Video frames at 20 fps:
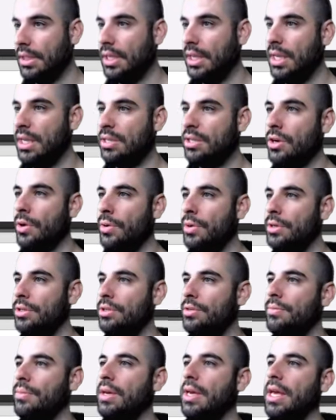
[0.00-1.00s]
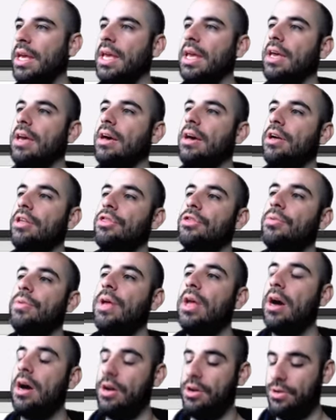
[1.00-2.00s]
is going to be uh,
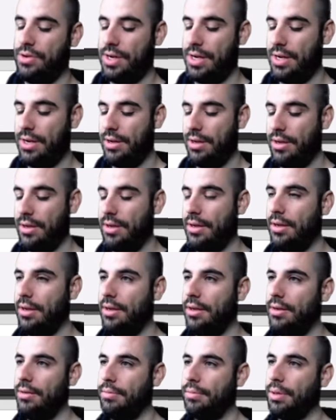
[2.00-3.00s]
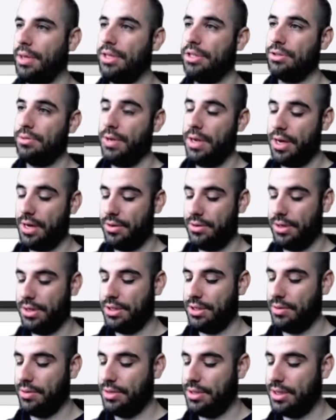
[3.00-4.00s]
300 plus 300,
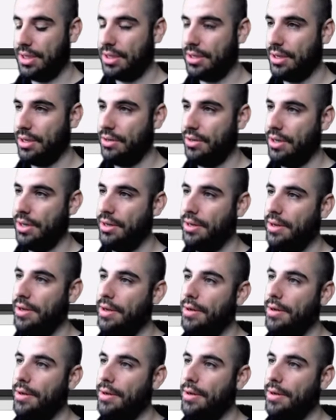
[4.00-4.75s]
so it's 600,